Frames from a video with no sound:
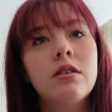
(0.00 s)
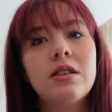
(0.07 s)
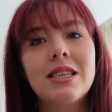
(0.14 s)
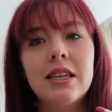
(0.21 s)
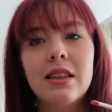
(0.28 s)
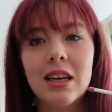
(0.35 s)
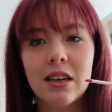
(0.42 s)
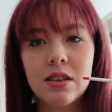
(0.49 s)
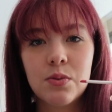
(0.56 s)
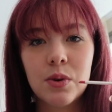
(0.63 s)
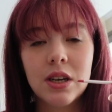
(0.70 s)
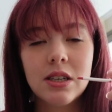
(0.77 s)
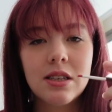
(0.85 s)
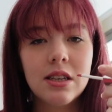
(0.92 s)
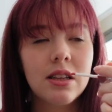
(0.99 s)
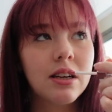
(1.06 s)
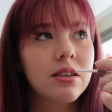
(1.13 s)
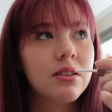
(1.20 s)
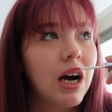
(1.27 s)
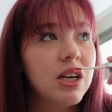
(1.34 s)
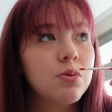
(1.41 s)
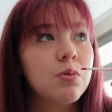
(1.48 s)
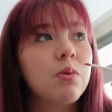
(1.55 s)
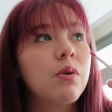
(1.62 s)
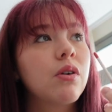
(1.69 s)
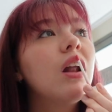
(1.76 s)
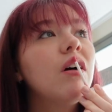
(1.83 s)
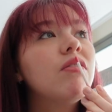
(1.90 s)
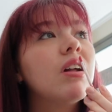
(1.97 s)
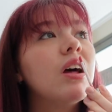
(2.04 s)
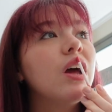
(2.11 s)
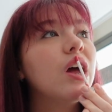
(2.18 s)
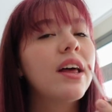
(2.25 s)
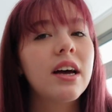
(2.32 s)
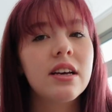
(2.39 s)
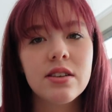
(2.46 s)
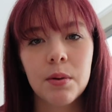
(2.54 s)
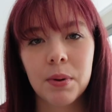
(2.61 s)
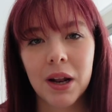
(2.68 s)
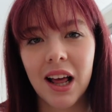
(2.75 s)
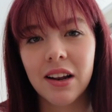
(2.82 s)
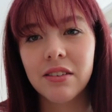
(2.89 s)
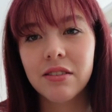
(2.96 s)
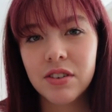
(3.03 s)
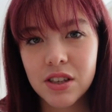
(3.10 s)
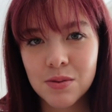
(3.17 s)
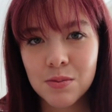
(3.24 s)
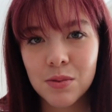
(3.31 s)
See things. We're going to see things as we walk. Lovely. That is our plan for this